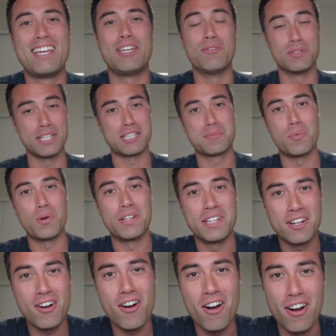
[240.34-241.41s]
he was exporting
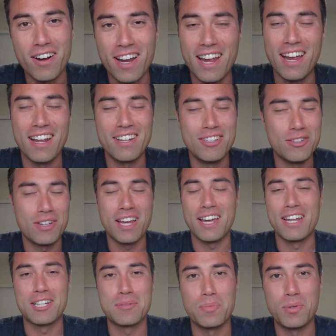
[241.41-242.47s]
the car, and you
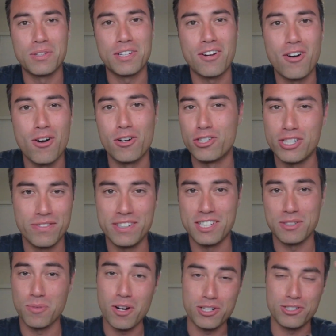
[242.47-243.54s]
can't export the car. Chevy
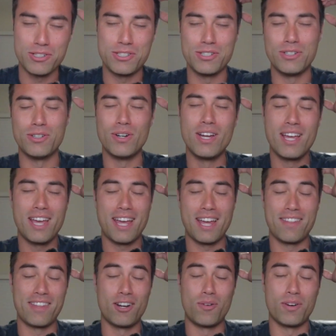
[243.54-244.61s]
doesn't want you to,
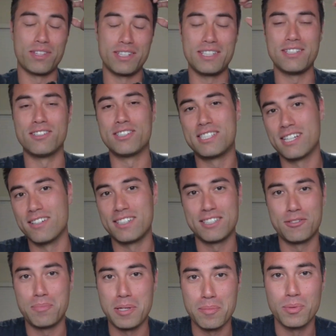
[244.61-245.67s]
and they don't want the dealer selling
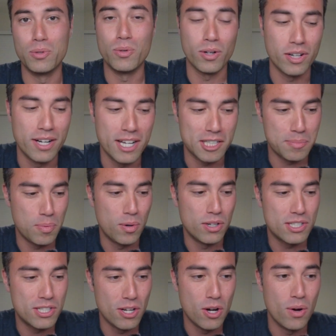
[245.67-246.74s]
to people who are gonna
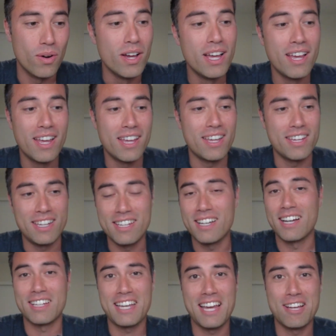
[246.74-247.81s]
export, so he
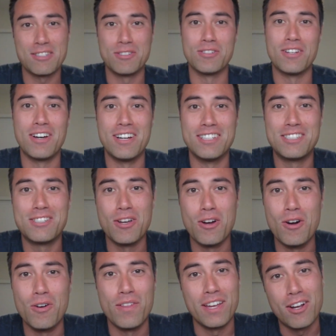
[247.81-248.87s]
got canceled on.
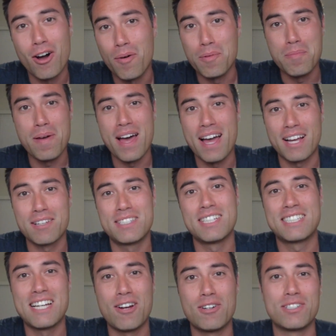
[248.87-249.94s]
So they called me back
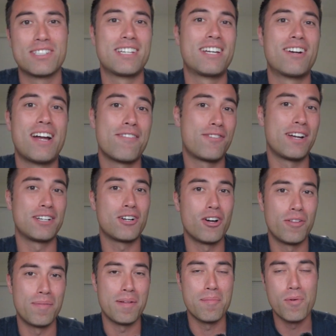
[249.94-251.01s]
6 hours later after I'd
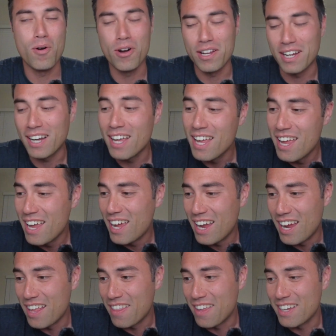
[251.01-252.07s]
called them that morning,
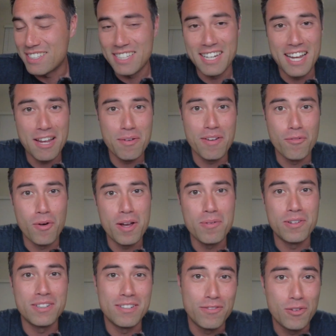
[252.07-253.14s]
and they said, hey, we have a white
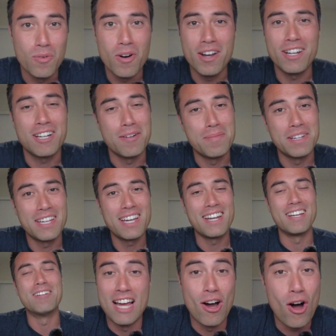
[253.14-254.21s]
one. If you want it, come and
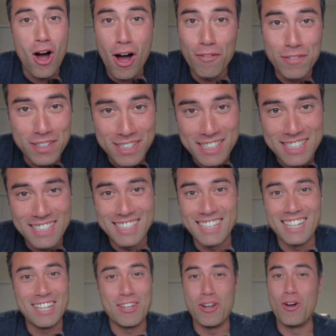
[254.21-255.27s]
get it. Now,
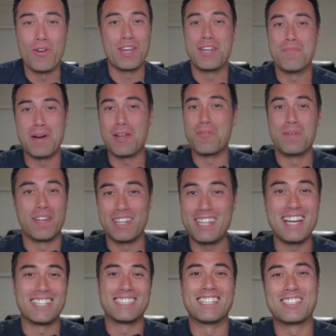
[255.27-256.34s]
obviously, you know, anybody would be like,
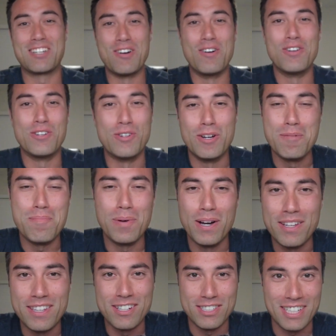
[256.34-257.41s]
yes, let's go and do it,
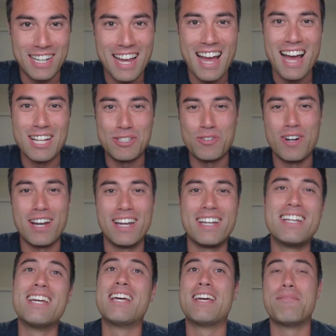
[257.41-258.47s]
but there's a catch,
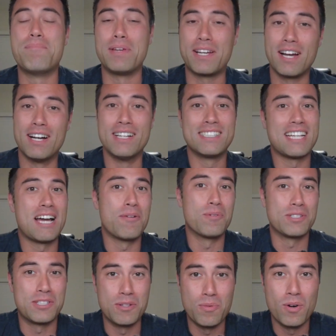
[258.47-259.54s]
right? Because I
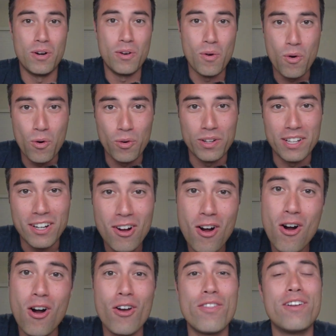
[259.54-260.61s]
wasn't the one ordering the
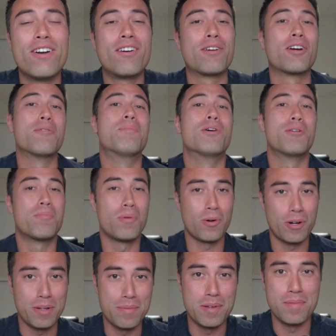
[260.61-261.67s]
car, they're gonna put a
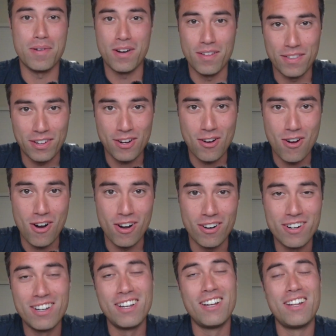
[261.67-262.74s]
premium on the
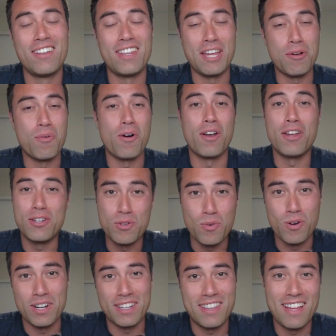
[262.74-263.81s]
car. They wanted
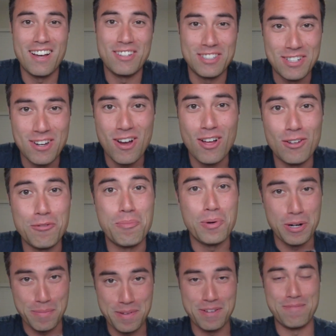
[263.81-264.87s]
$20,000
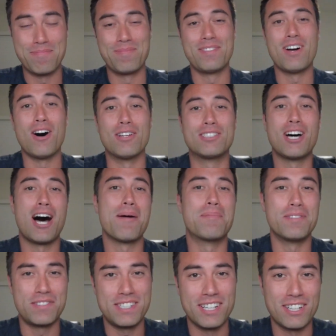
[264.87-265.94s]
premium on top
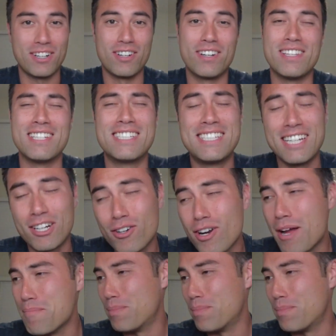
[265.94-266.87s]
of sticker. And the sticker, I